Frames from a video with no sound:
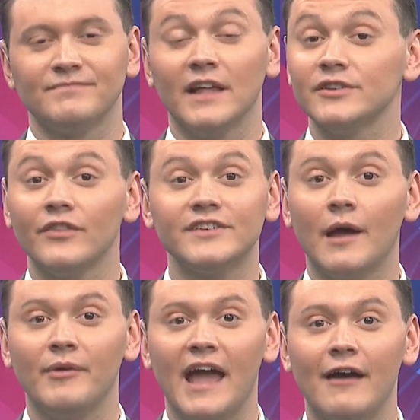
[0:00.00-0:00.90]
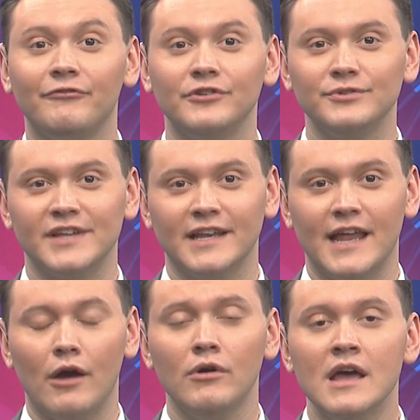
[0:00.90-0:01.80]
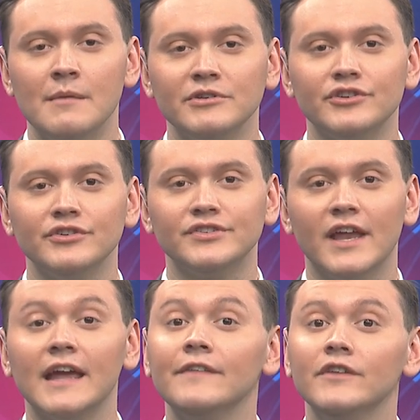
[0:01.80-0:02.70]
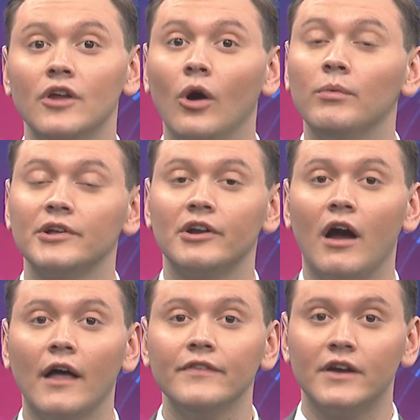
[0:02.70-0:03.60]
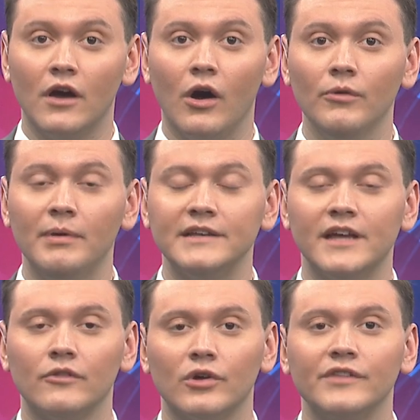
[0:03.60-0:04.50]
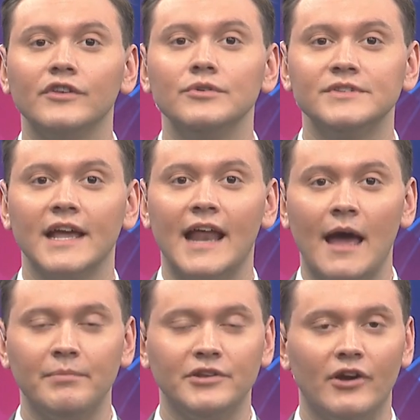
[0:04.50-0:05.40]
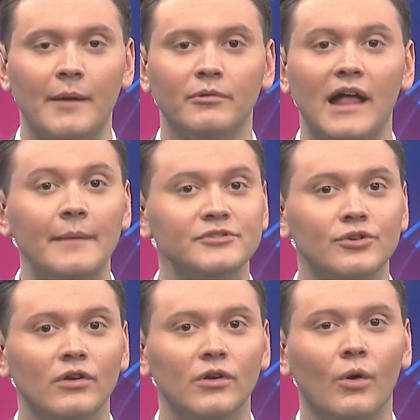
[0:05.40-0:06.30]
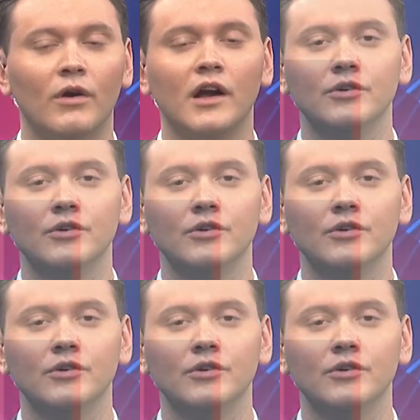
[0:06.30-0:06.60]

That's all the time we have for News 8 Now. Be sure you stay in the know while you're on the go by downloading the News 8 app in your Apple App Store or on